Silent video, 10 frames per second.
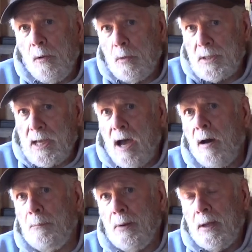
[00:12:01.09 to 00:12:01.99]
was
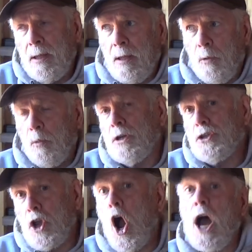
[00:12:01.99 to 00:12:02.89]

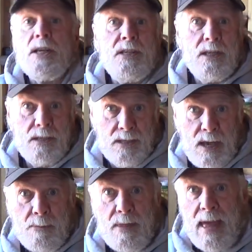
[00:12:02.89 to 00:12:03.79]
causing
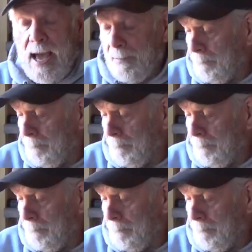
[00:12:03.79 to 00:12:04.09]
some of that.